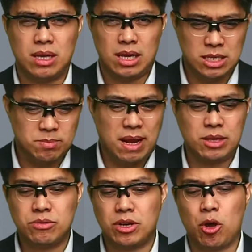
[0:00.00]
is planned
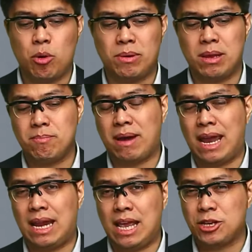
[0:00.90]
to reopening
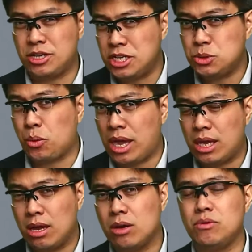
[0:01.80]
by later this week,
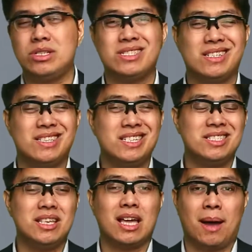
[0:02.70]
which is the
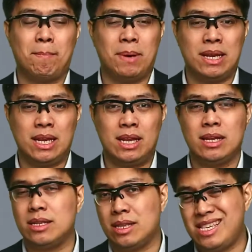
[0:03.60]
Disney company,
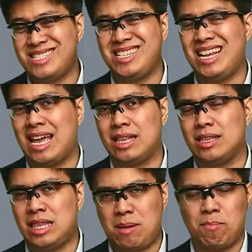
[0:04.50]
the Disneyland
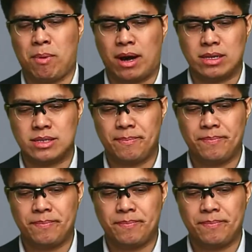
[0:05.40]
theme parks.